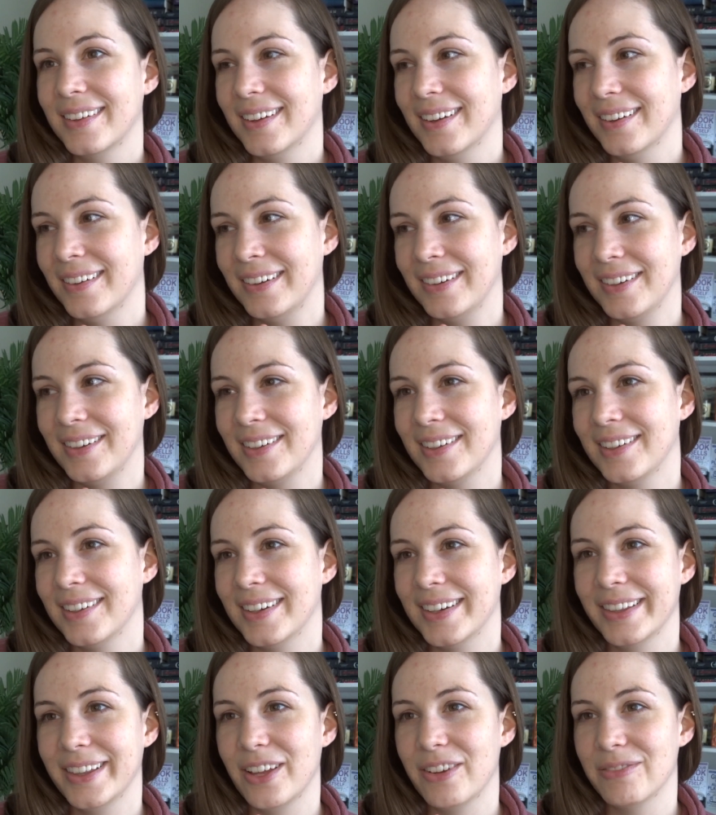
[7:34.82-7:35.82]
Oh,
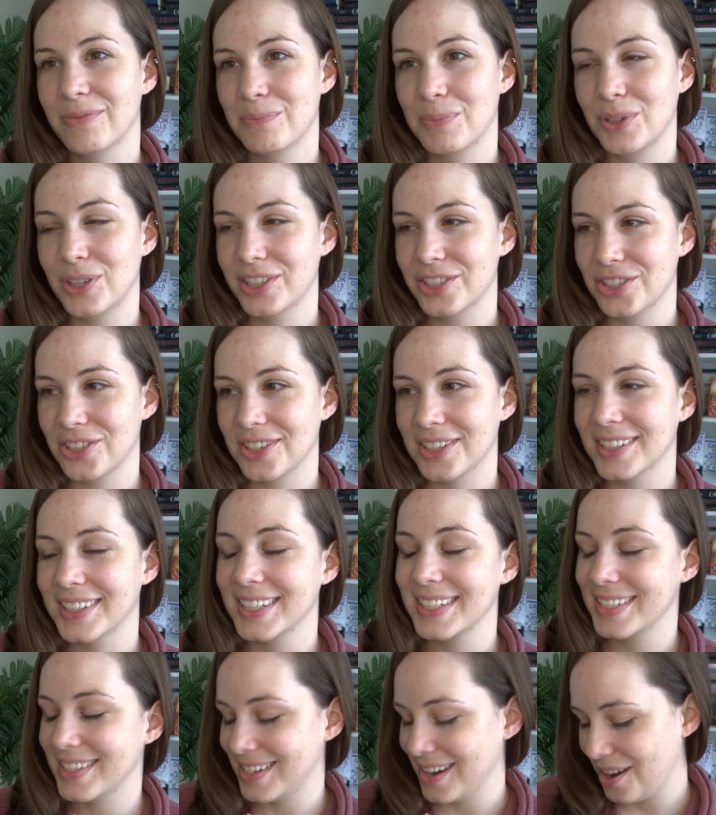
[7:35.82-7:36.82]
I love bullet
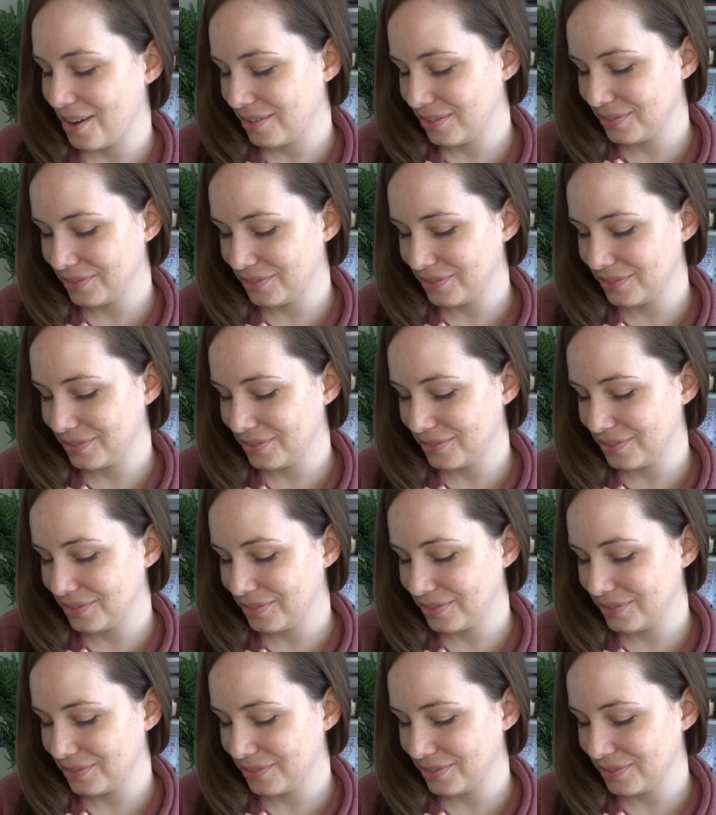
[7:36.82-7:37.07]
journaling stuff.